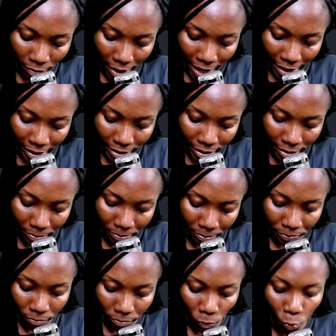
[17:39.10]
alright?
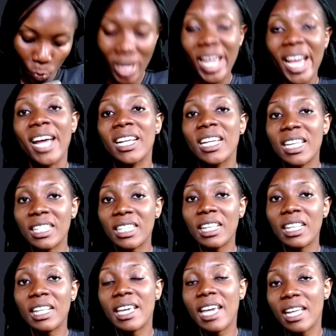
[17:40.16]
We can
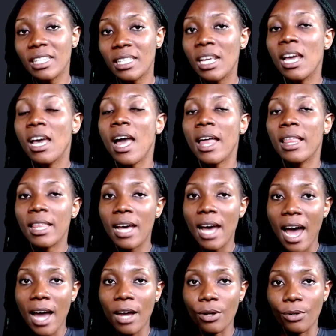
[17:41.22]
easily get
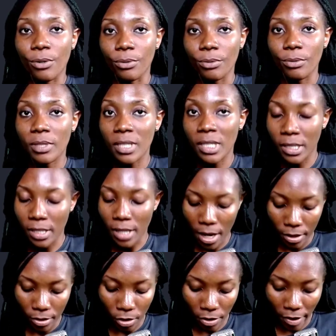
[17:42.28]
the angle
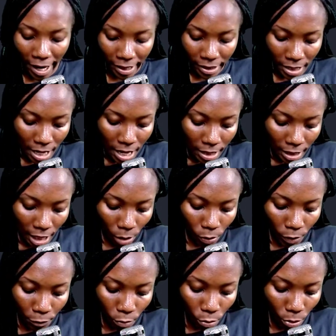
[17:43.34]
theta, alright?
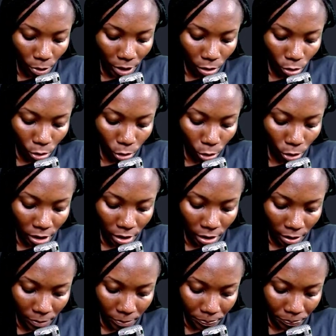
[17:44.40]
Now, if you look
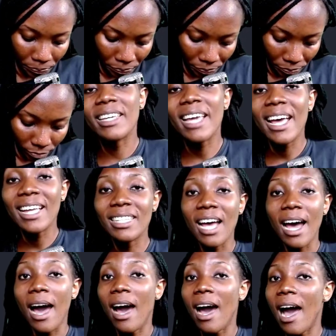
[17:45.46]
closely, to get
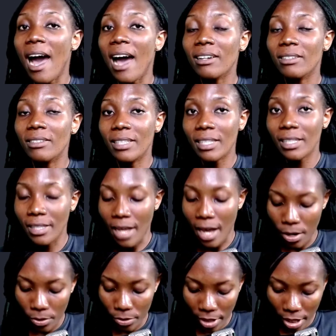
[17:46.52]
our angle
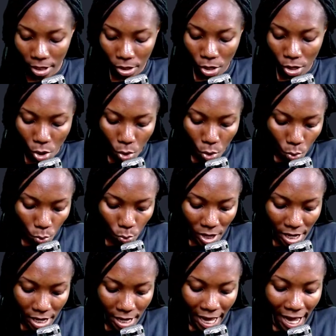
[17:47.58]
theta, okay,
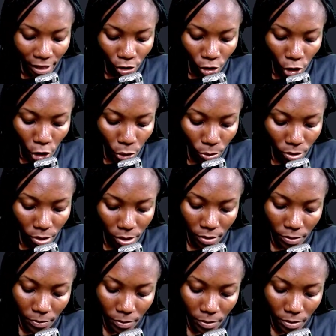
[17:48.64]
we can
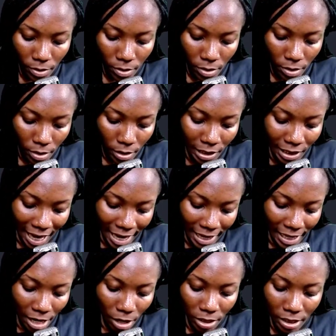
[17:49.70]
use
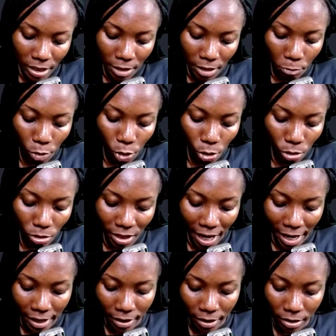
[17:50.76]
sine. Let us see if we use
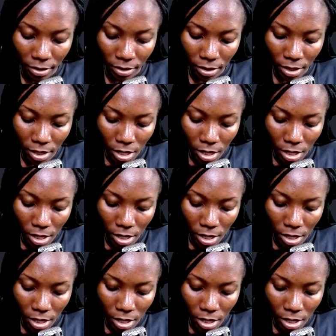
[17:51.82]
sine,